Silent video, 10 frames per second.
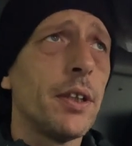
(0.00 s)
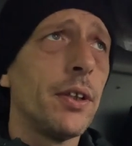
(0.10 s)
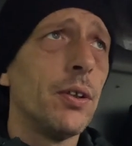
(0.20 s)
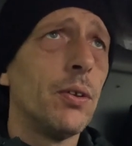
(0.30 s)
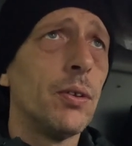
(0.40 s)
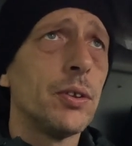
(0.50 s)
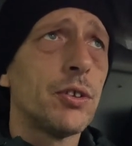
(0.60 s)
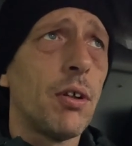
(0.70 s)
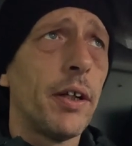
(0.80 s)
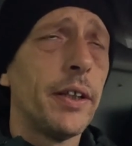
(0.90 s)
that you're
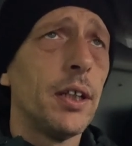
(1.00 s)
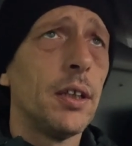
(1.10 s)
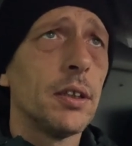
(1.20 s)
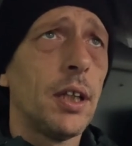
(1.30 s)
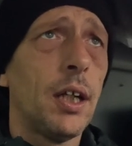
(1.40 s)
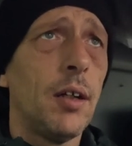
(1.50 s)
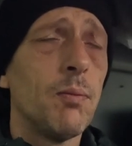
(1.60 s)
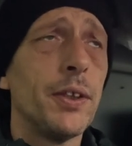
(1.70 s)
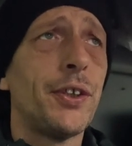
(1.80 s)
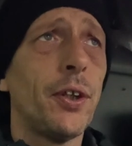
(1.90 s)
trying to
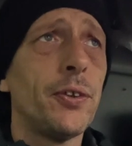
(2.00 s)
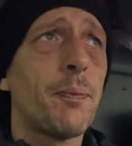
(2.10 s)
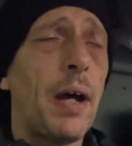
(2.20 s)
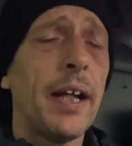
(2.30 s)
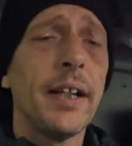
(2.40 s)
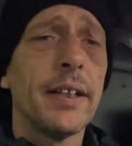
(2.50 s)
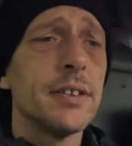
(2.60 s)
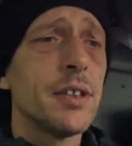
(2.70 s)
reduce pain in.